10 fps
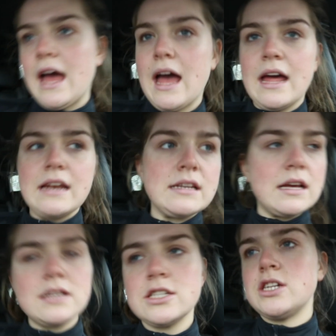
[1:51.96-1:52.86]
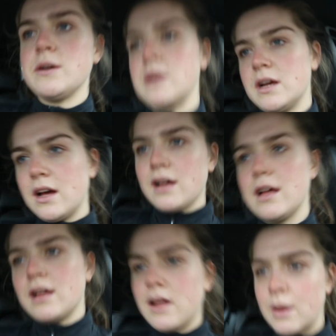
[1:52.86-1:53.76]
and she
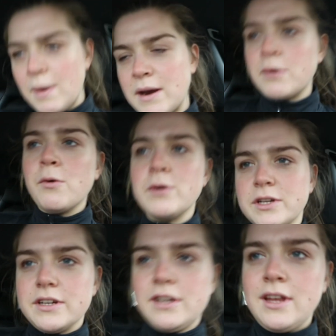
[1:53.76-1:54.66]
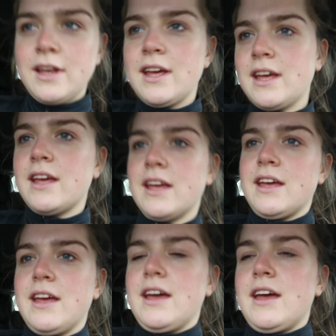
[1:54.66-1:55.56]
went and ordered
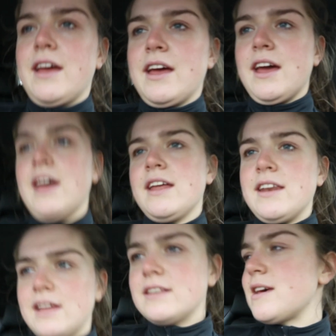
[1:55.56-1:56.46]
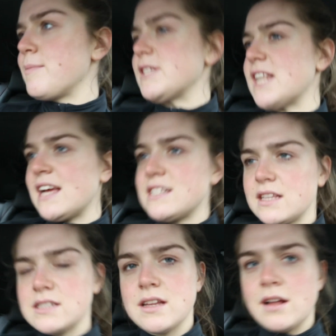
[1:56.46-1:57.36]
and 10 minutes
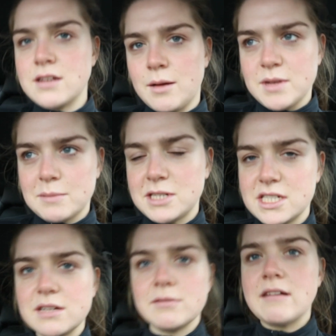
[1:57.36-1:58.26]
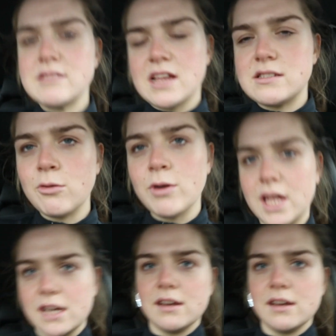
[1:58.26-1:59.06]
later the starter comes up, she's still downstairs talking.